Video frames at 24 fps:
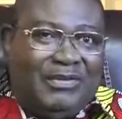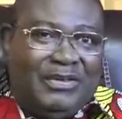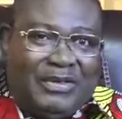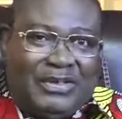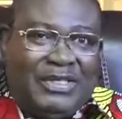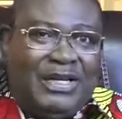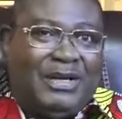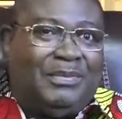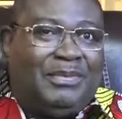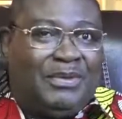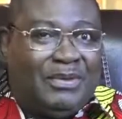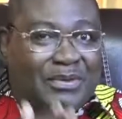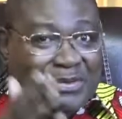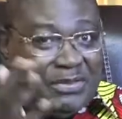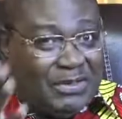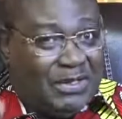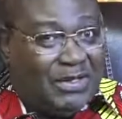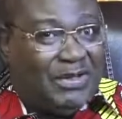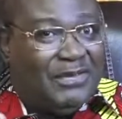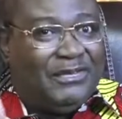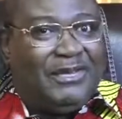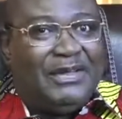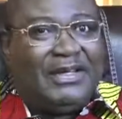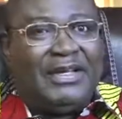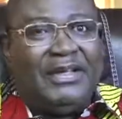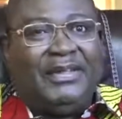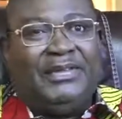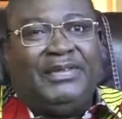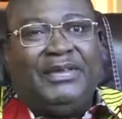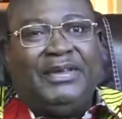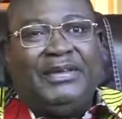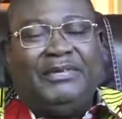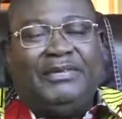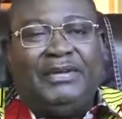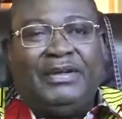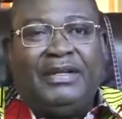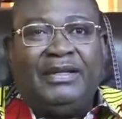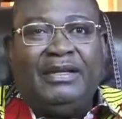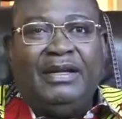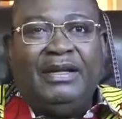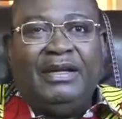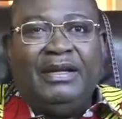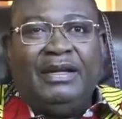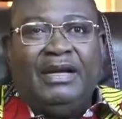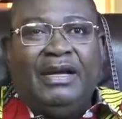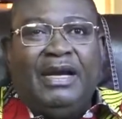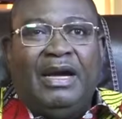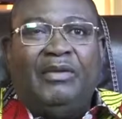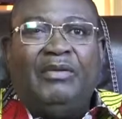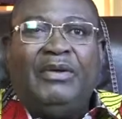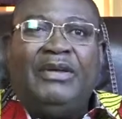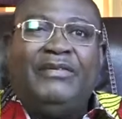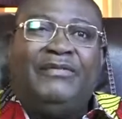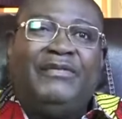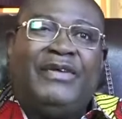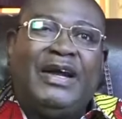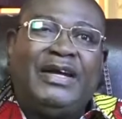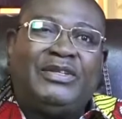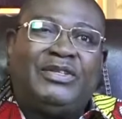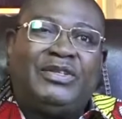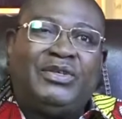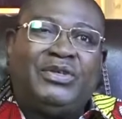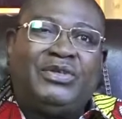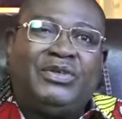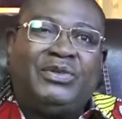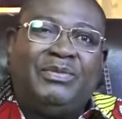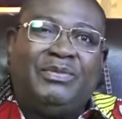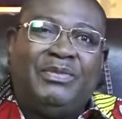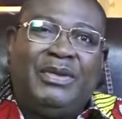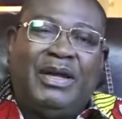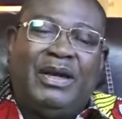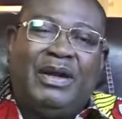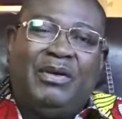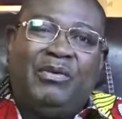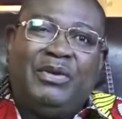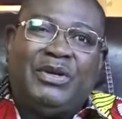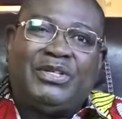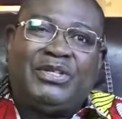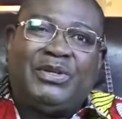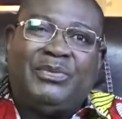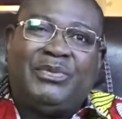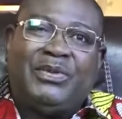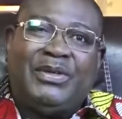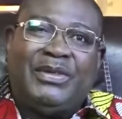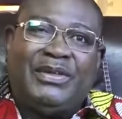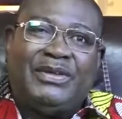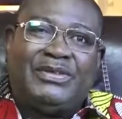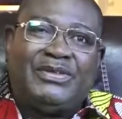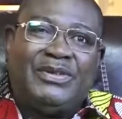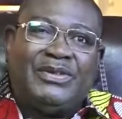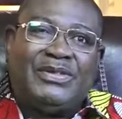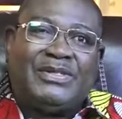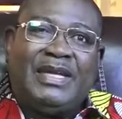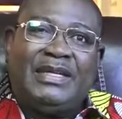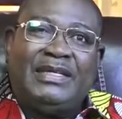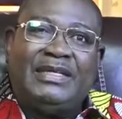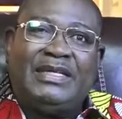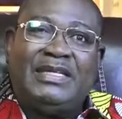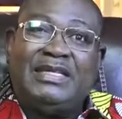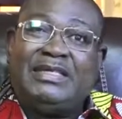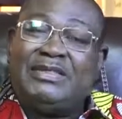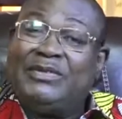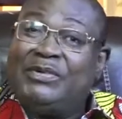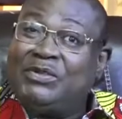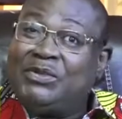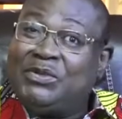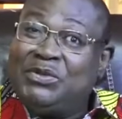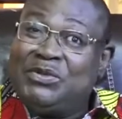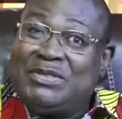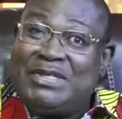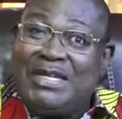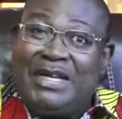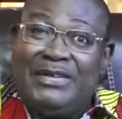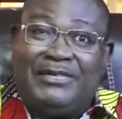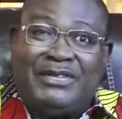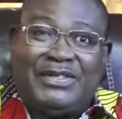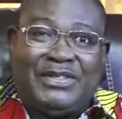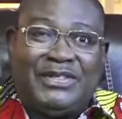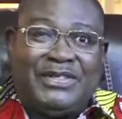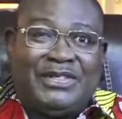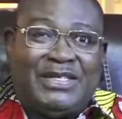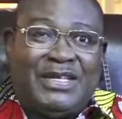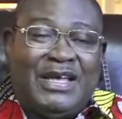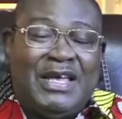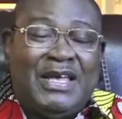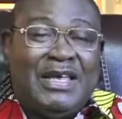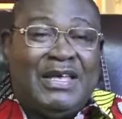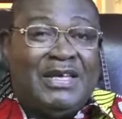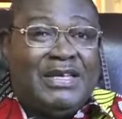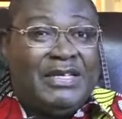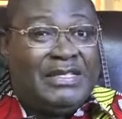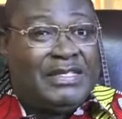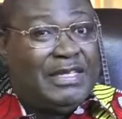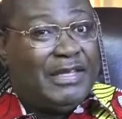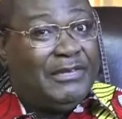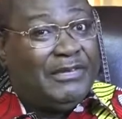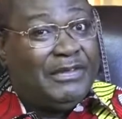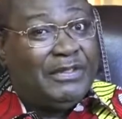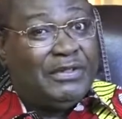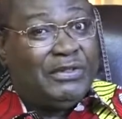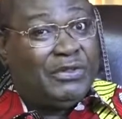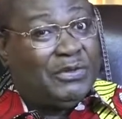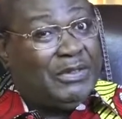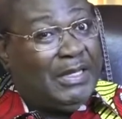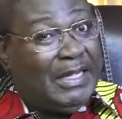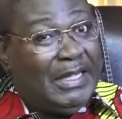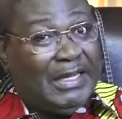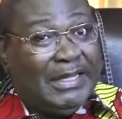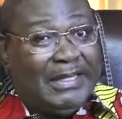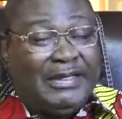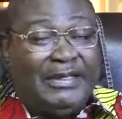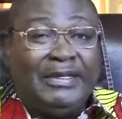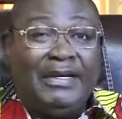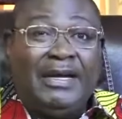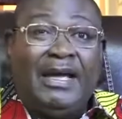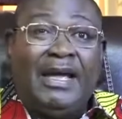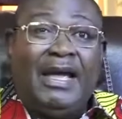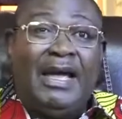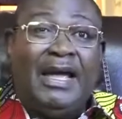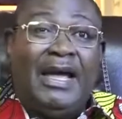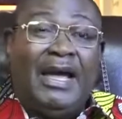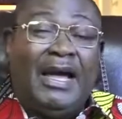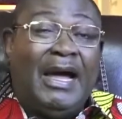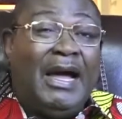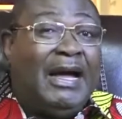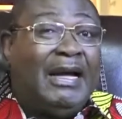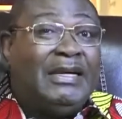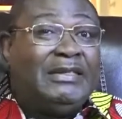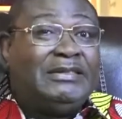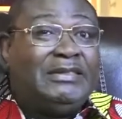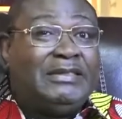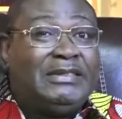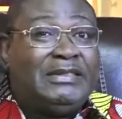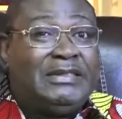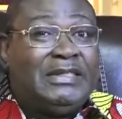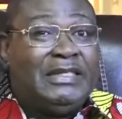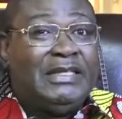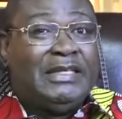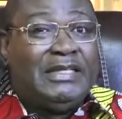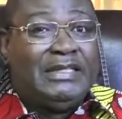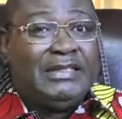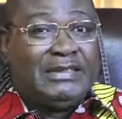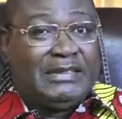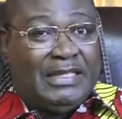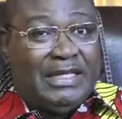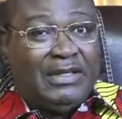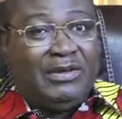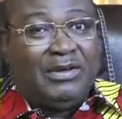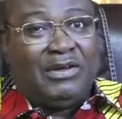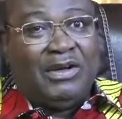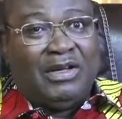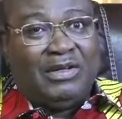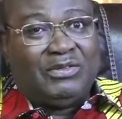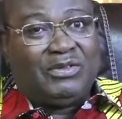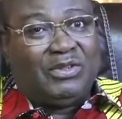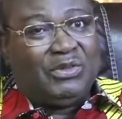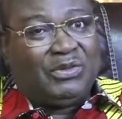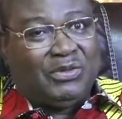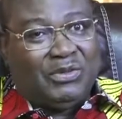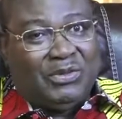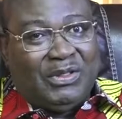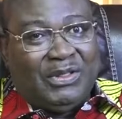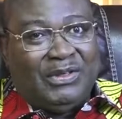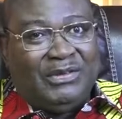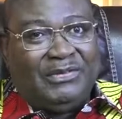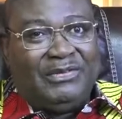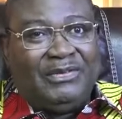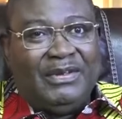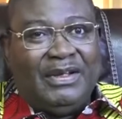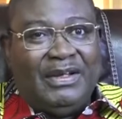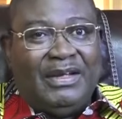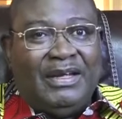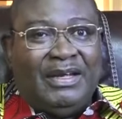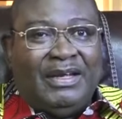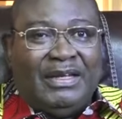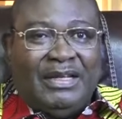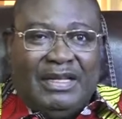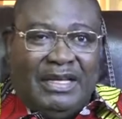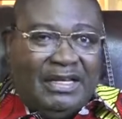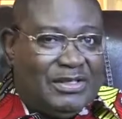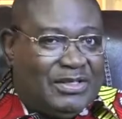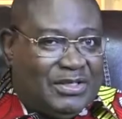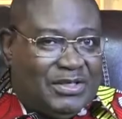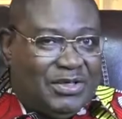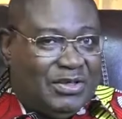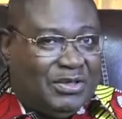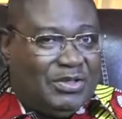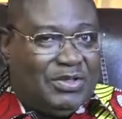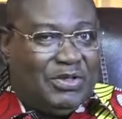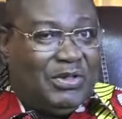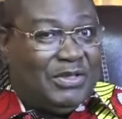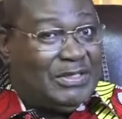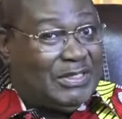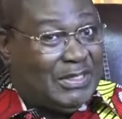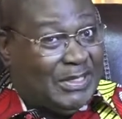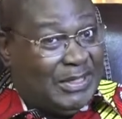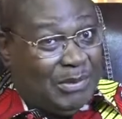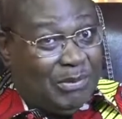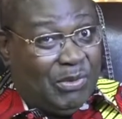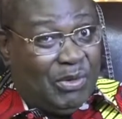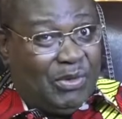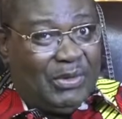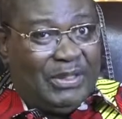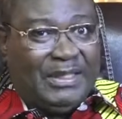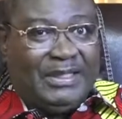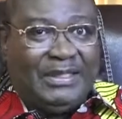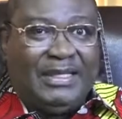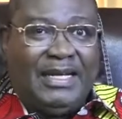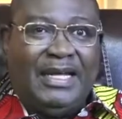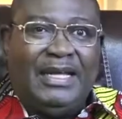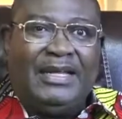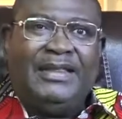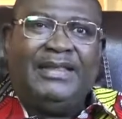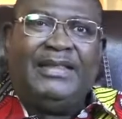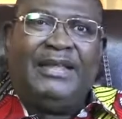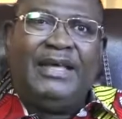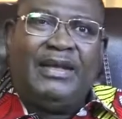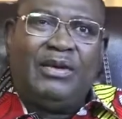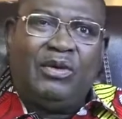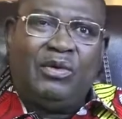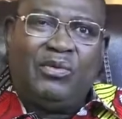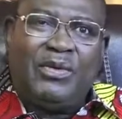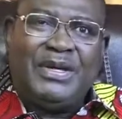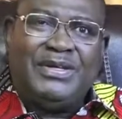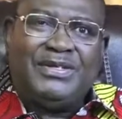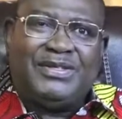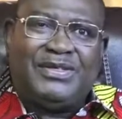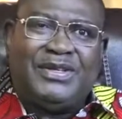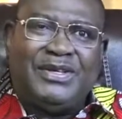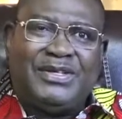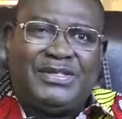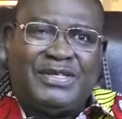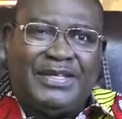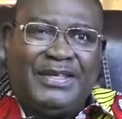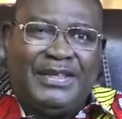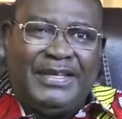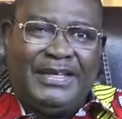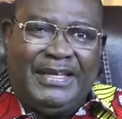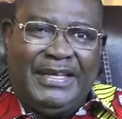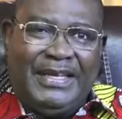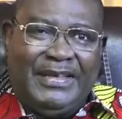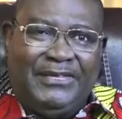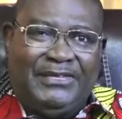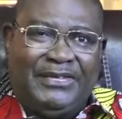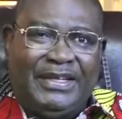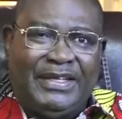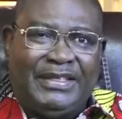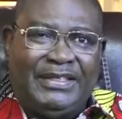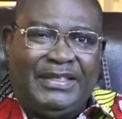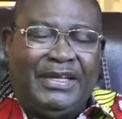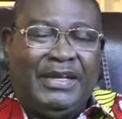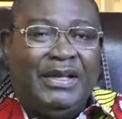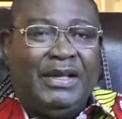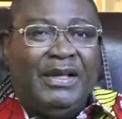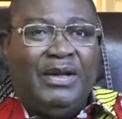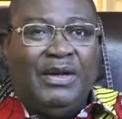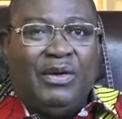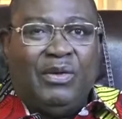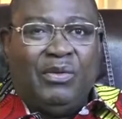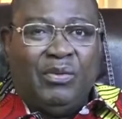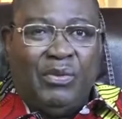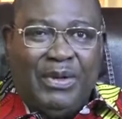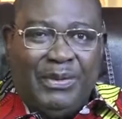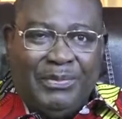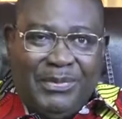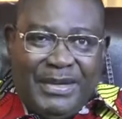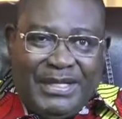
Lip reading: of the chapels of the cathedral. And we invite you to worship with us on Sundays for two services, 7 to 9 and 10 o'clock to 12. That's your choice, in the morning. And then on Wednesdays in the evening, we